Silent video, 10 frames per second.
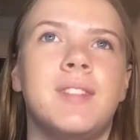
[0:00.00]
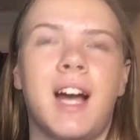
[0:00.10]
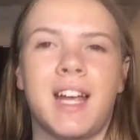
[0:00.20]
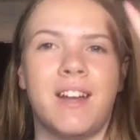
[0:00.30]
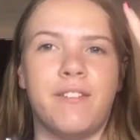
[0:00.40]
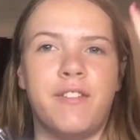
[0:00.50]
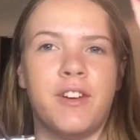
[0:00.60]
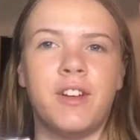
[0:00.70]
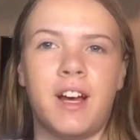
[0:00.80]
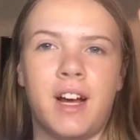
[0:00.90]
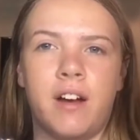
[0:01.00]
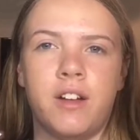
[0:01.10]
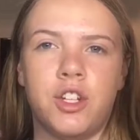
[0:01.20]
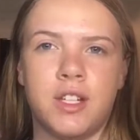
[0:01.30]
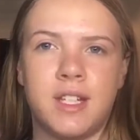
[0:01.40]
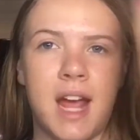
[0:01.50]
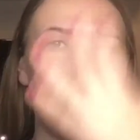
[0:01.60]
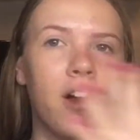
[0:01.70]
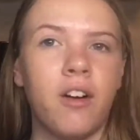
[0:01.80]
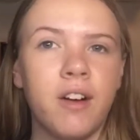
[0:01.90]
I can feel just
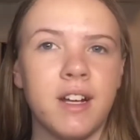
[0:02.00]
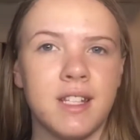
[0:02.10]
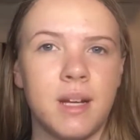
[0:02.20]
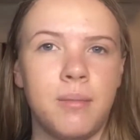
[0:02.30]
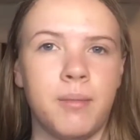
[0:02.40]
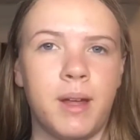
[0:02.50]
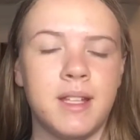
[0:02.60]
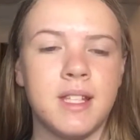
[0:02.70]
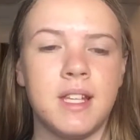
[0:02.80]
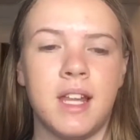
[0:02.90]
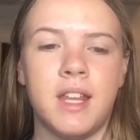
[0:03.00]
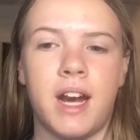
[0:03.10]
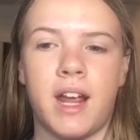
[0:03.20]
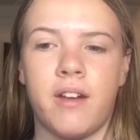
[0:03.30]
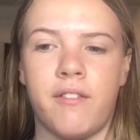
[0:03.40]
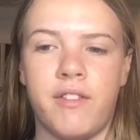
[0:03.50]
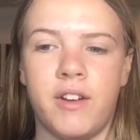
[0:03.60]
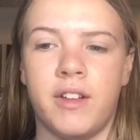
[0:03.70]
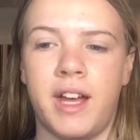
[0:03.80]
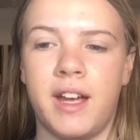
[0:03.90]
air in some places, and then I can
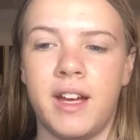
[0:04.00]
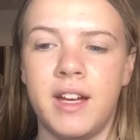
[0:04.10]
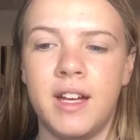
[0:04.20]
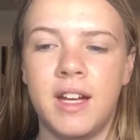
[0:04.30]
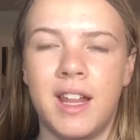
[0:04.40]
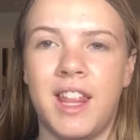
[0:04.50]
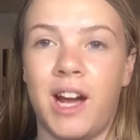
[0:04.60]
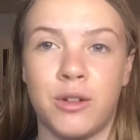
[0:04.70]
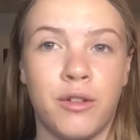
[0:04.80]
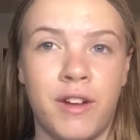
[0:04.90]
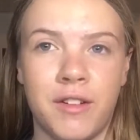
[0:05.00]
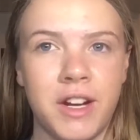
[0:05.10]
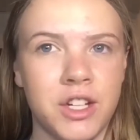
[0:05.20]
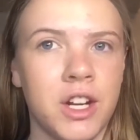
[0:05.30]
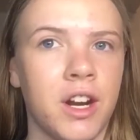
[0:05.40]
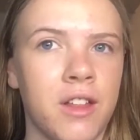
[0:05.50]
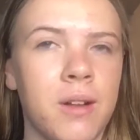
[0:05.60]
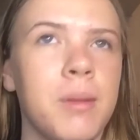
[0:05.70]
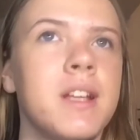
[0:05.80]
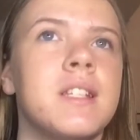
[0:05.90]
feel like the actual foundation in other
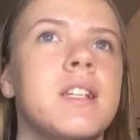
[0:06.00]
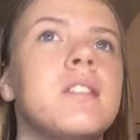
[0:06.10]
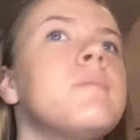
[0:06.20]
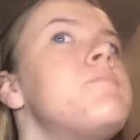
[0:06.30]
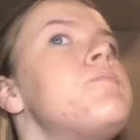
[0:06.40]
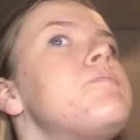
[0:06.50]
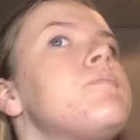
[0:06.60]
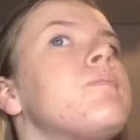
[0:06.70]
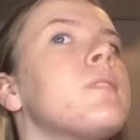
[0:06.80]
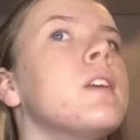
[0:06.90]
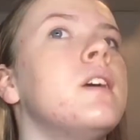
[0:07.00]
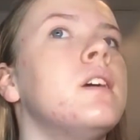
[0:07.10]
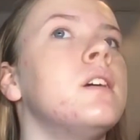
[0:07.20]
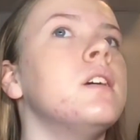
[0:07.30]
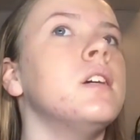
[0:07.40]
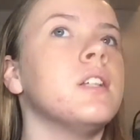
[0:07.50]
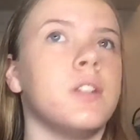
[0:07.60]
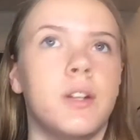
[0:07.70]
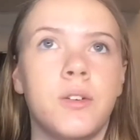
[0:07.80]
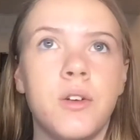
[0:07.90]
places.
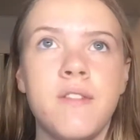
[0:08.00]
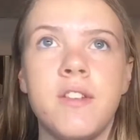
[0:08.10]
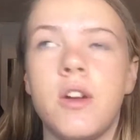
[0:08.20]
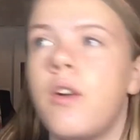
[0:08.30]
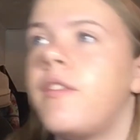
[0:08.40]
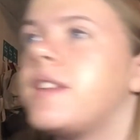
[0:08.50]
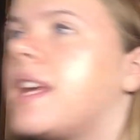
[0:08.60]
So I don't even know if it's